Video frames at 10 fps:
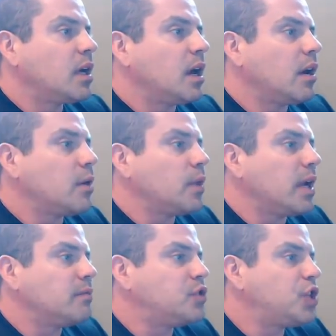All right, we
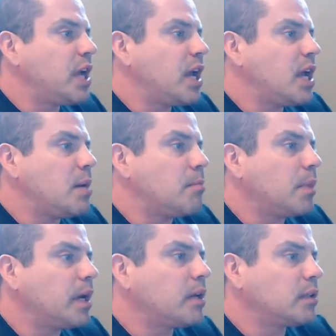have Jay
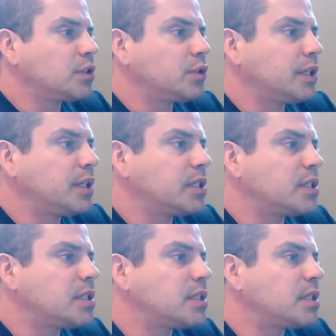Michael joining
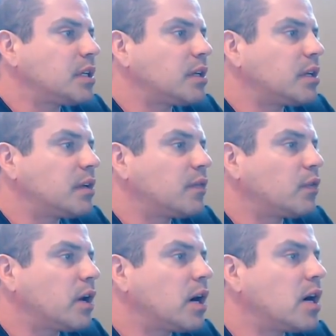us.
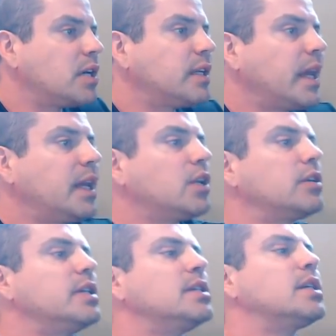For a hard
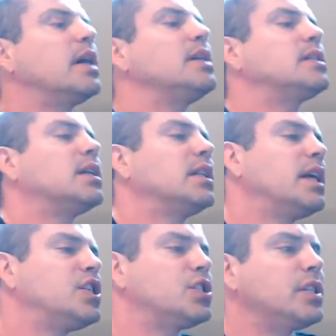gainer, is
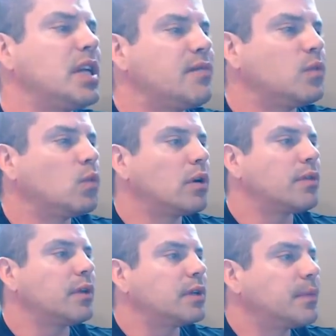isolation even
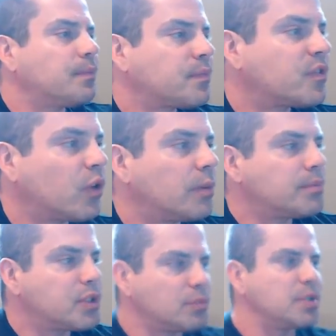worth it? So I'm
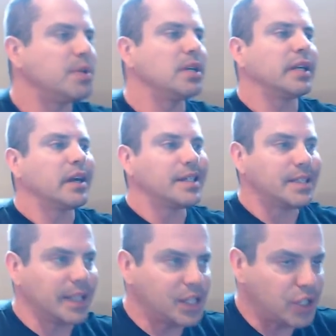assuming you mean like
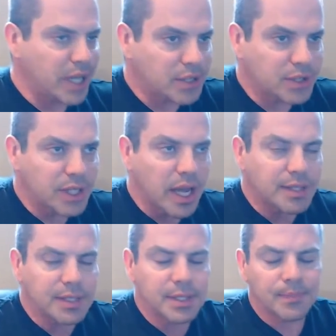isolation
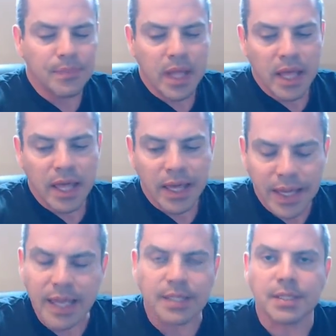exercises?
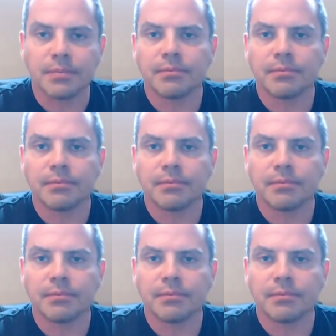Yes.